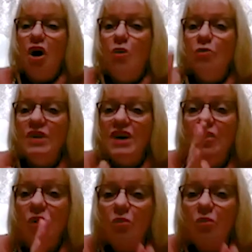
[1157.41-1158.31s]

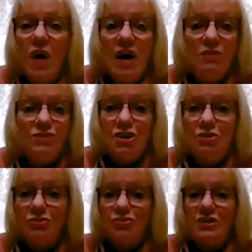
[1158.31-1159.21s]
only well
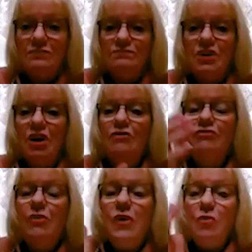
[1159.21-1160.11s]
children
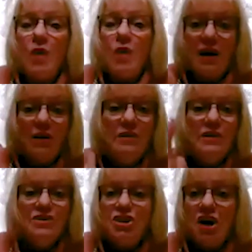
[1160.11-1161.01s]
for their well
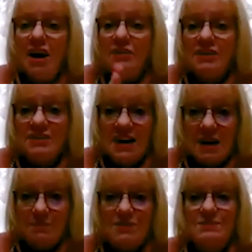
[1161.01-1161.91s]
child
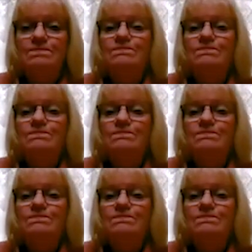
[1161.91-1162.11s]
exams.